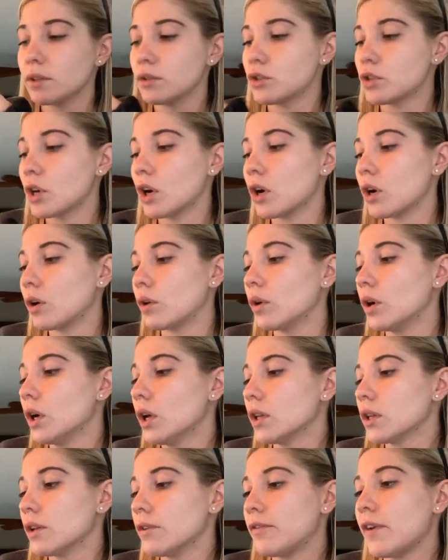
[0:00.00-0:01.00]
So
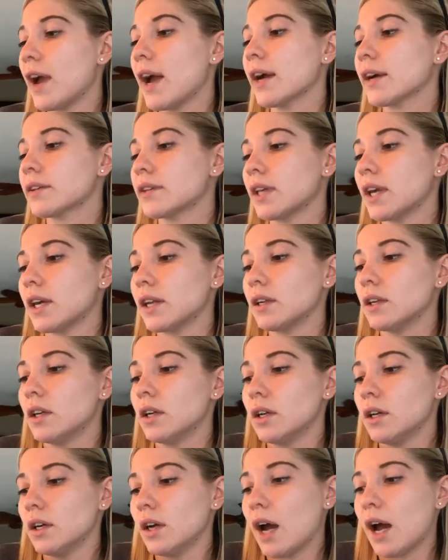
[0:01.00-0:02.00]
the fact that
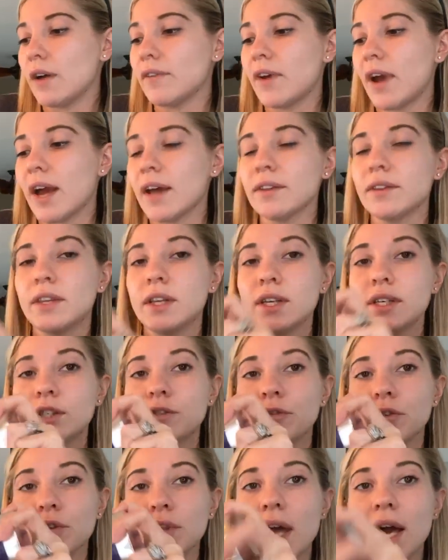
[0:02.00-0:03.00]
I've had this
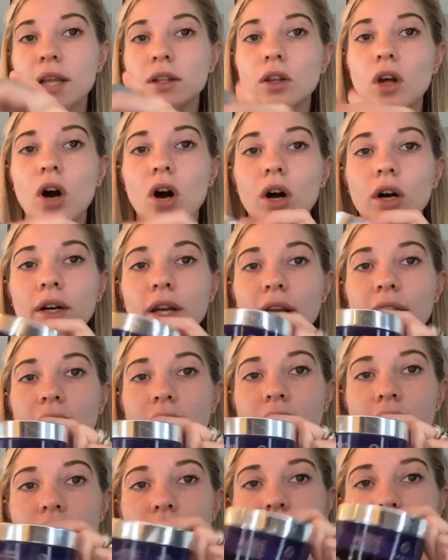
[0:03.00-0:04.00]
for that long and
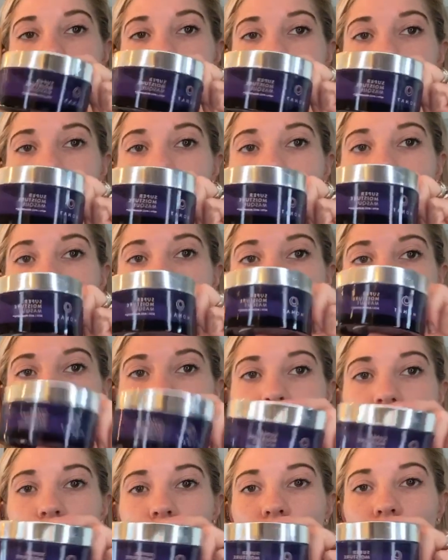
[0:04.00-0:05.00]
it's still like
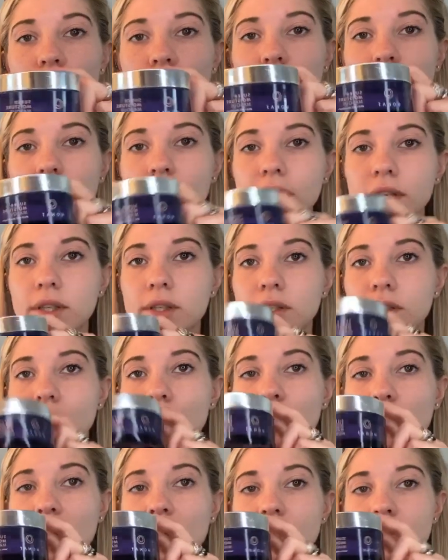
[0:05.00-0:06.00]
full is
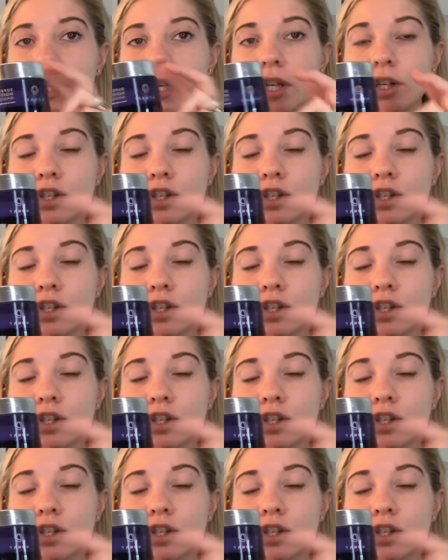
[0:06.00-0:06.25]
amazing.